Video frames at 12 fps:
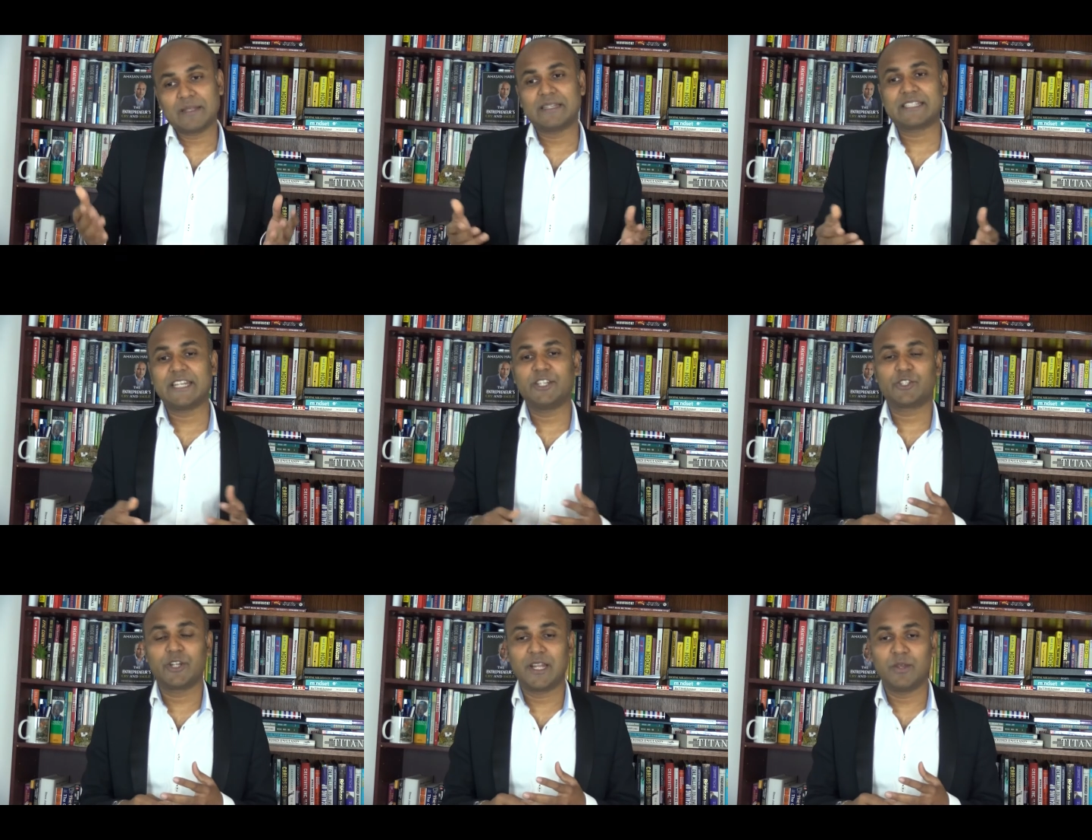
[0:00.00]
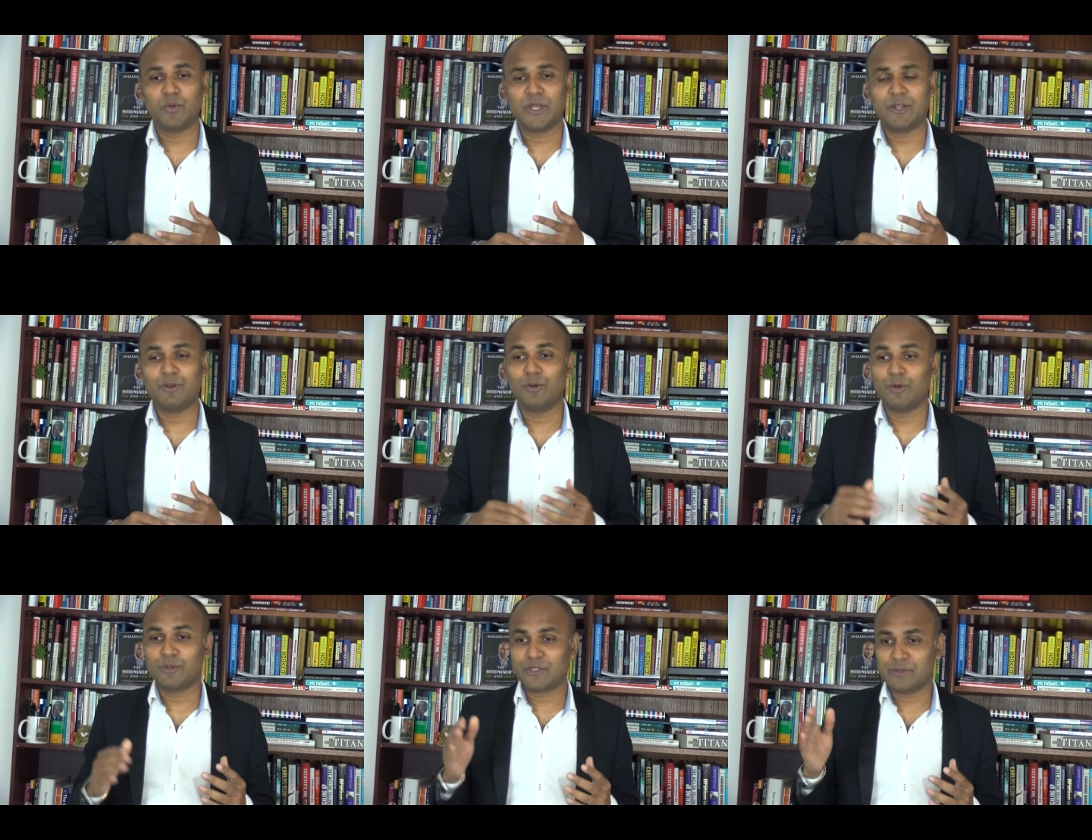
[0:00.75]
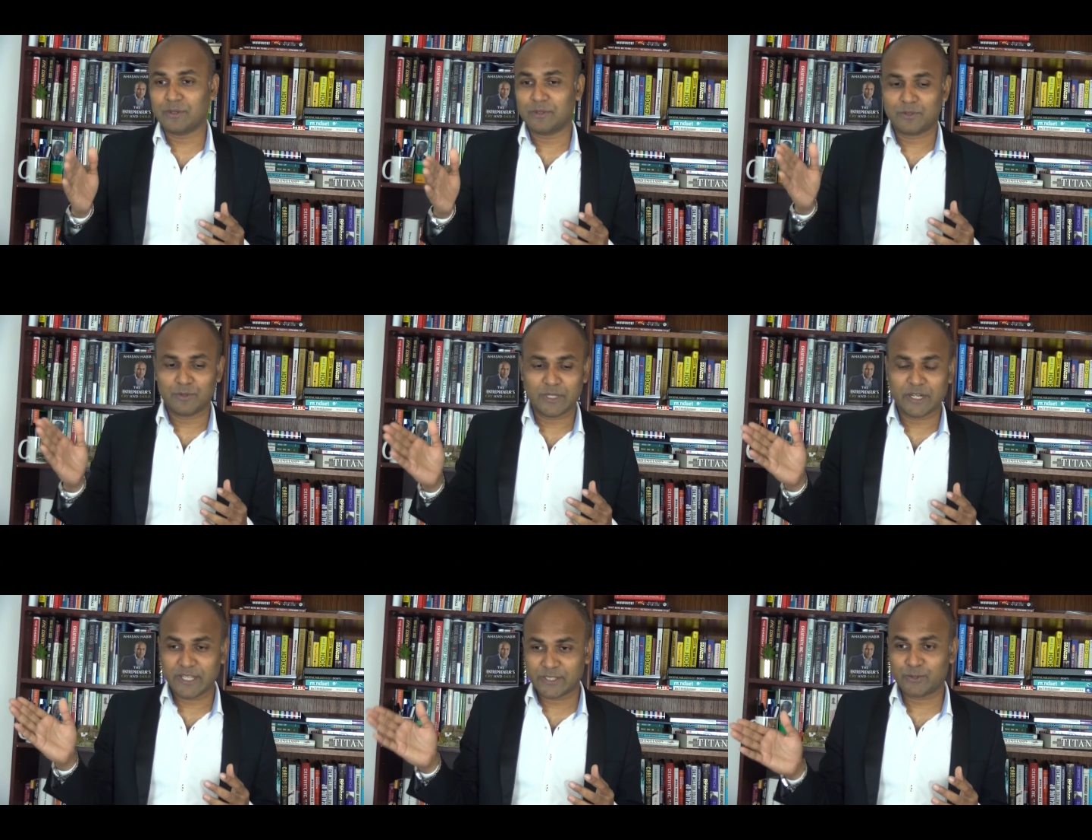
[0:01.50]
traditionally we go to the
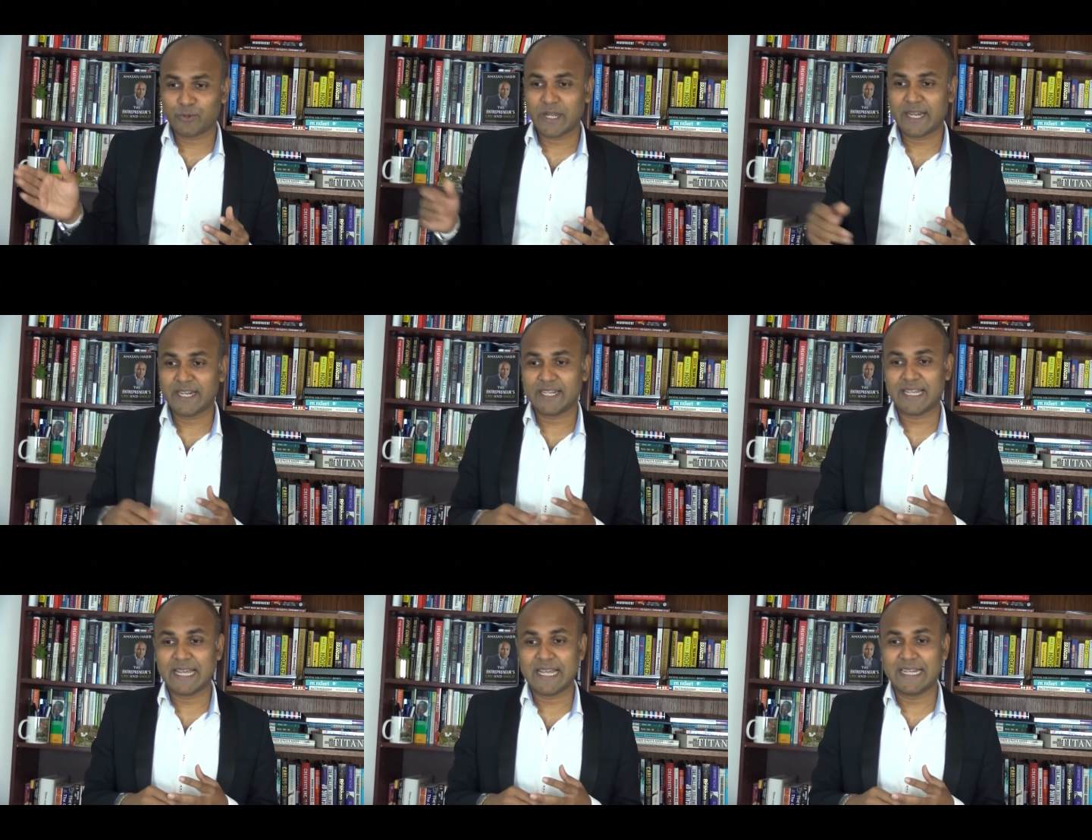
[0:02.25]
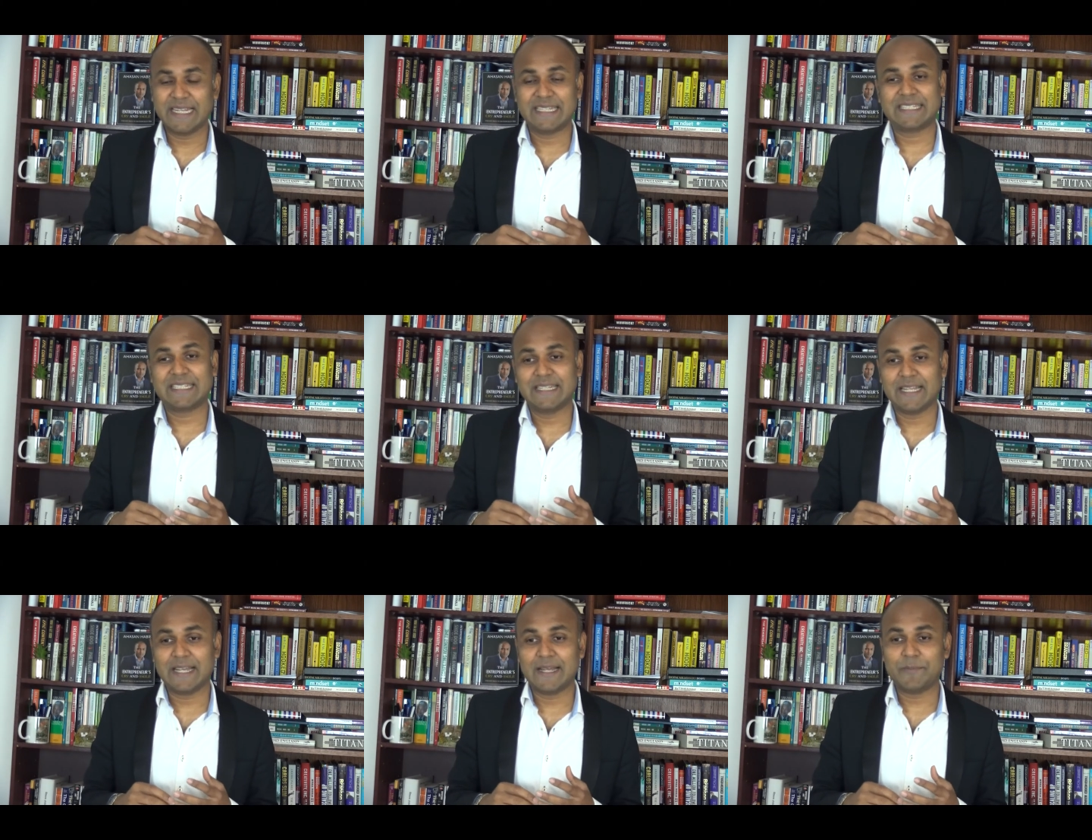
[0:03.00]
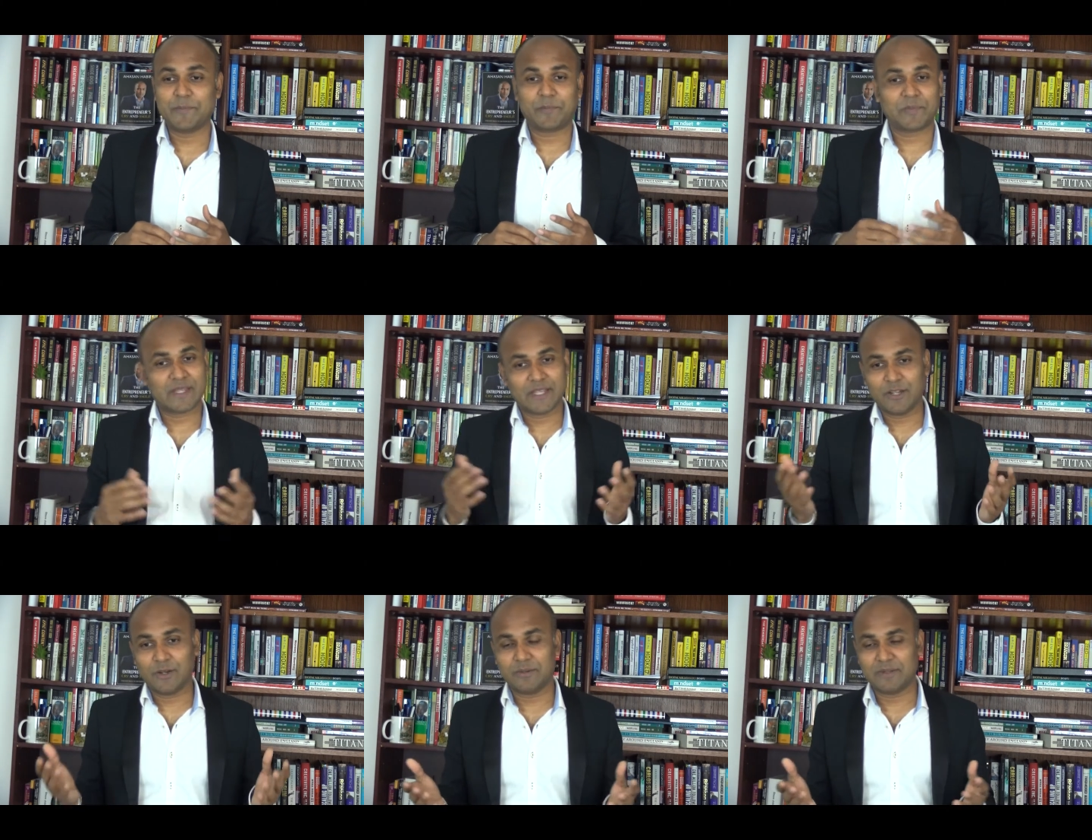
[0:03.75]
restaurant, and it
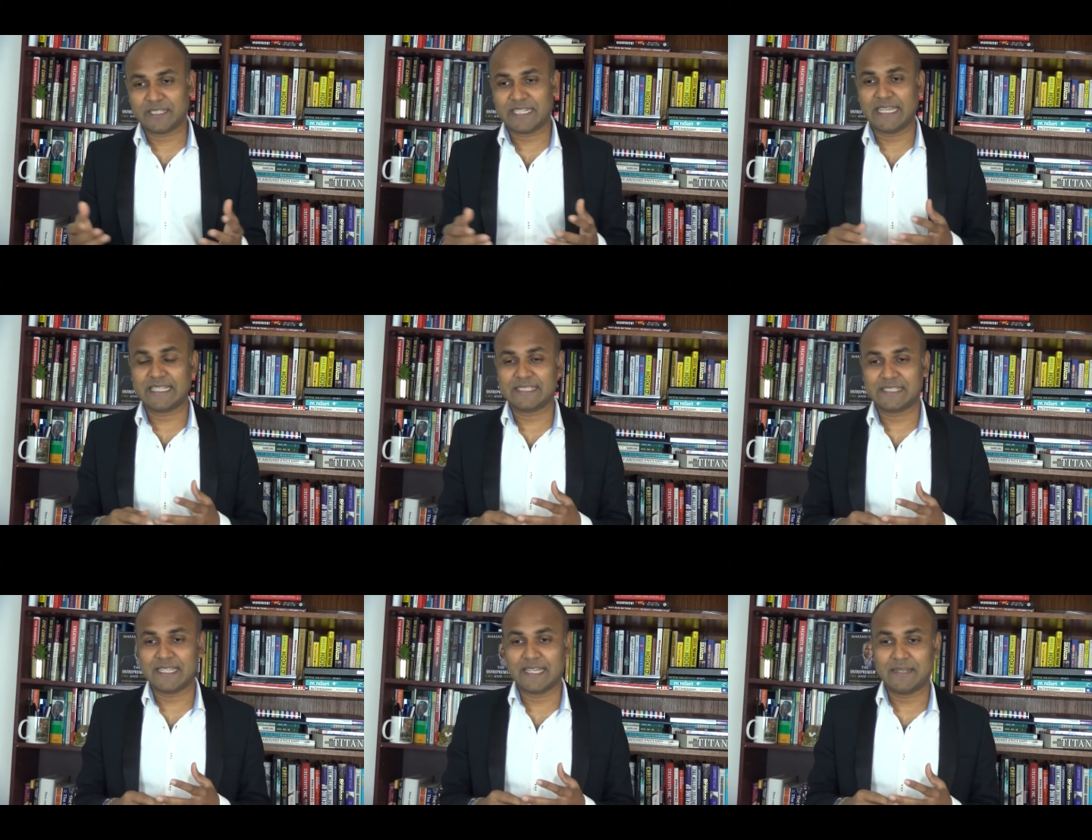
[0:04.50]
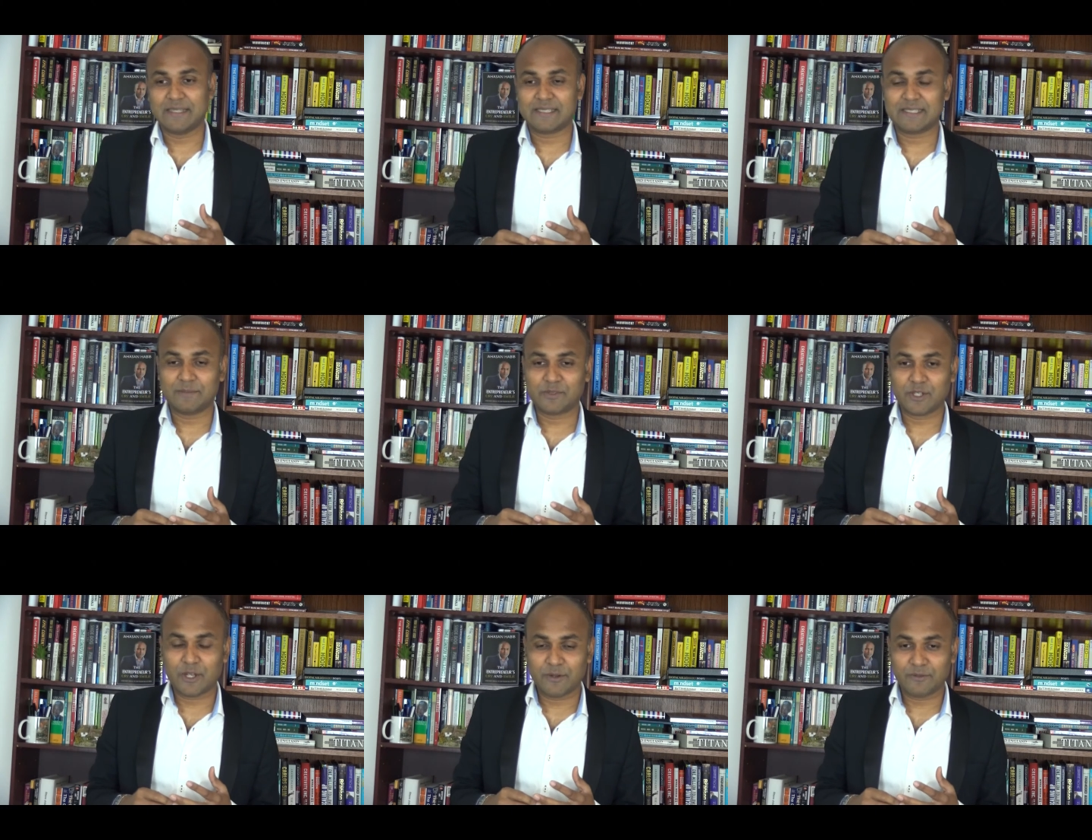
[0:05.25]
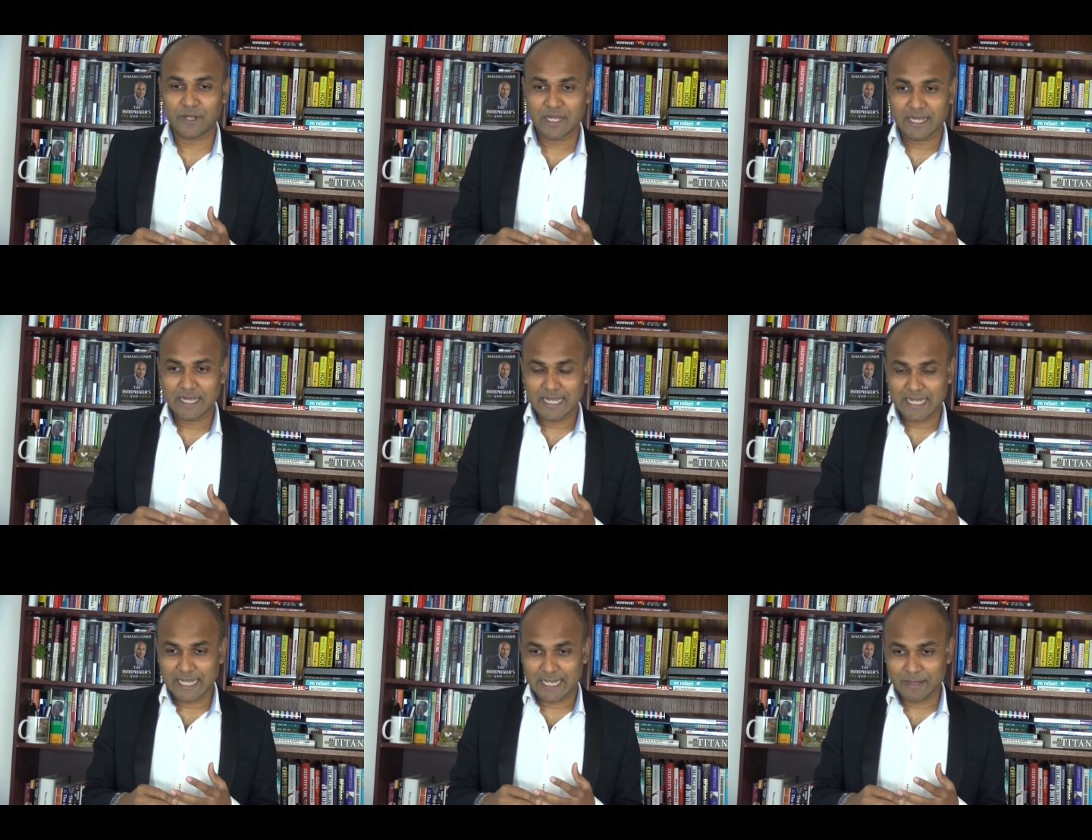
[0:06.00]
takes some sort
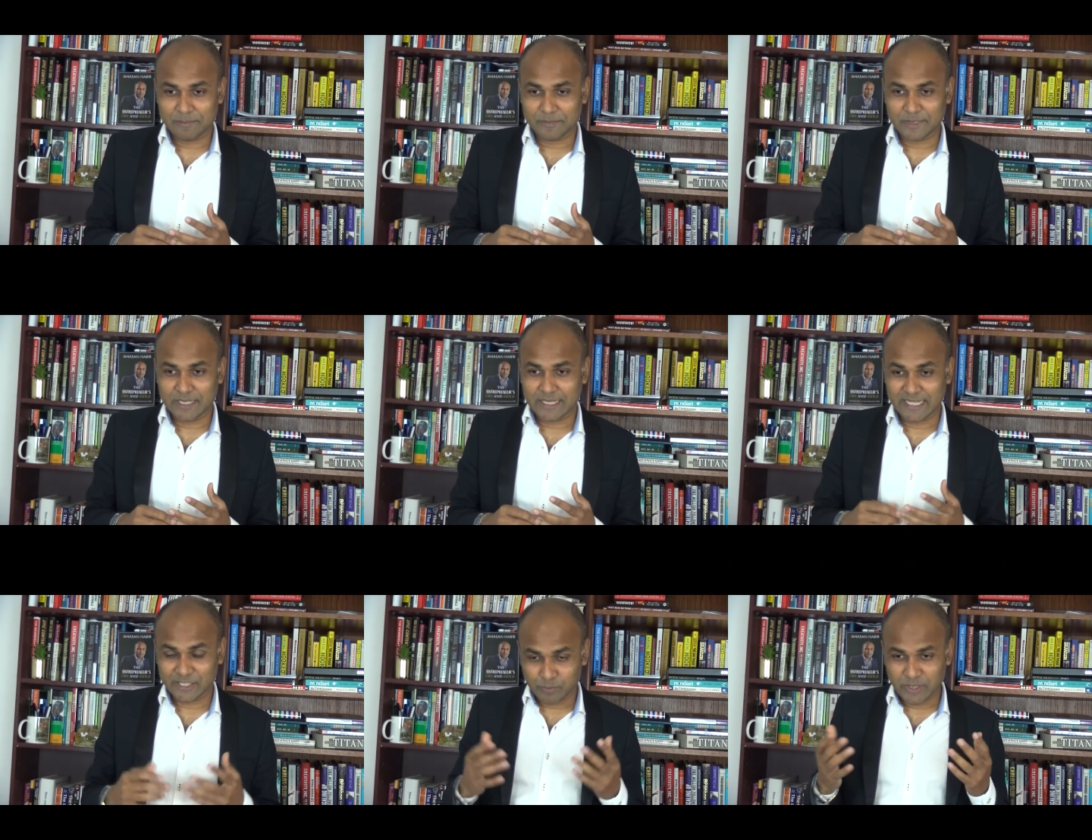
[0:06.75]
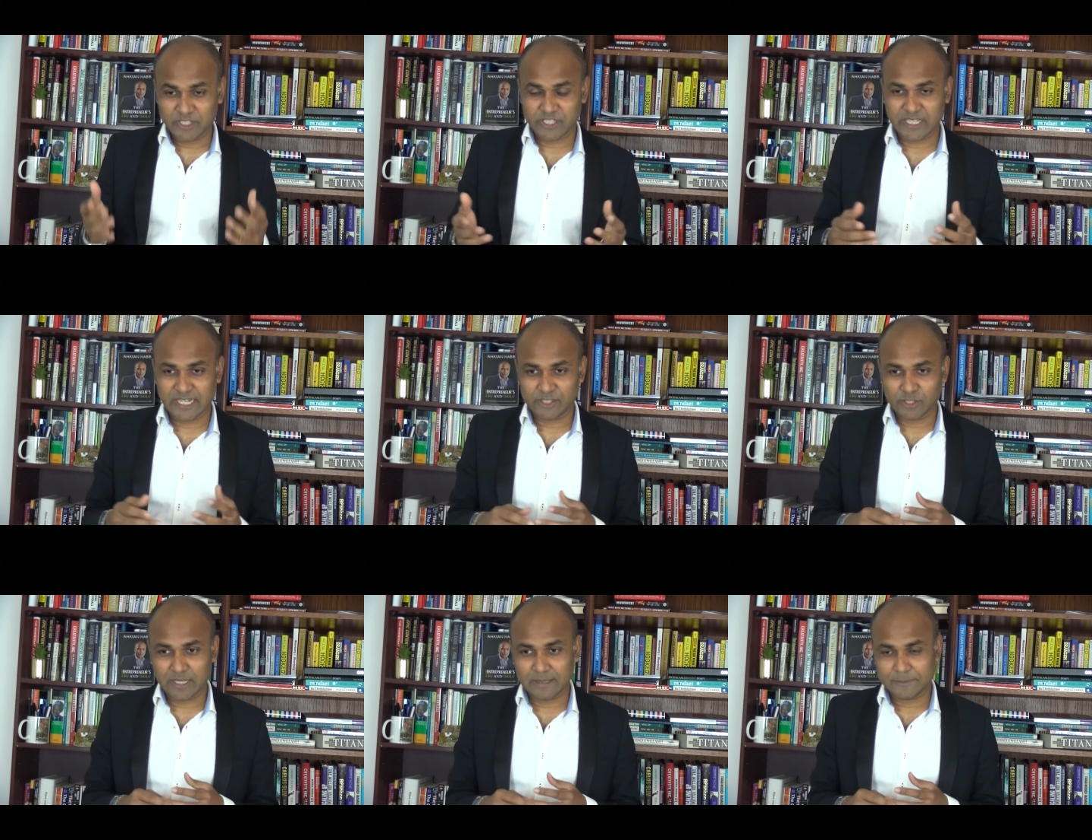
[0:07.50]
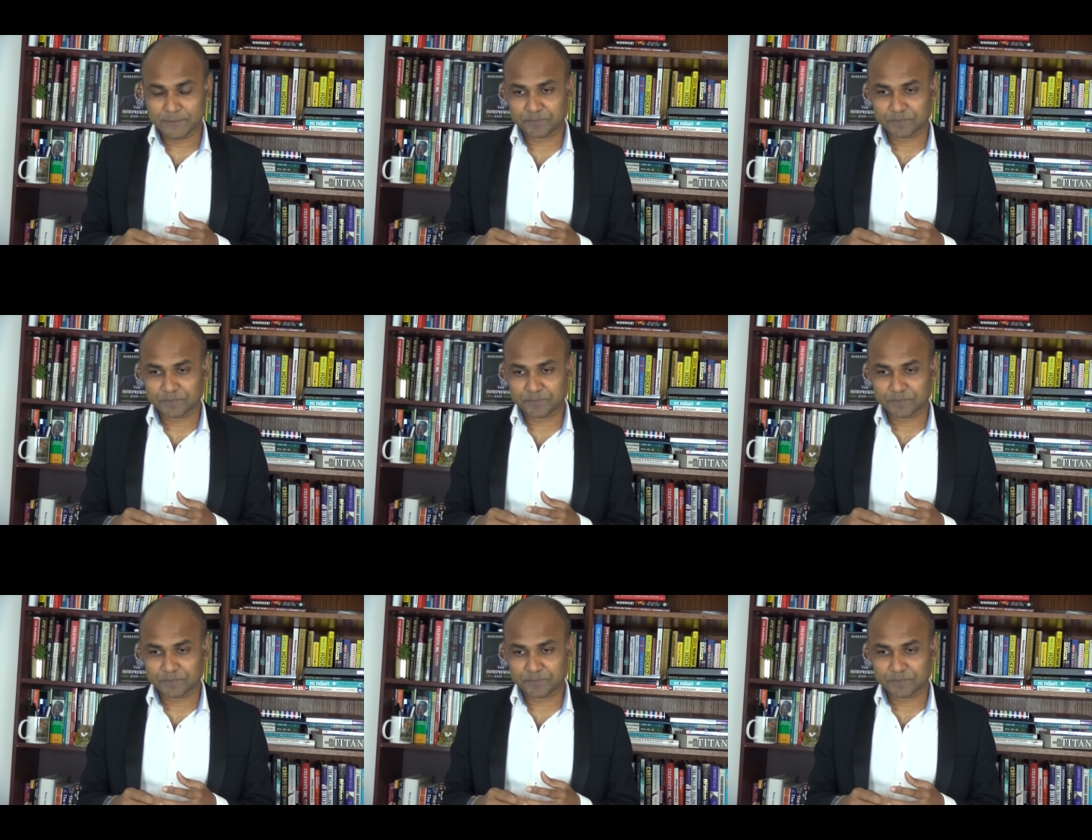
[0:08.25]
of expenditure as well.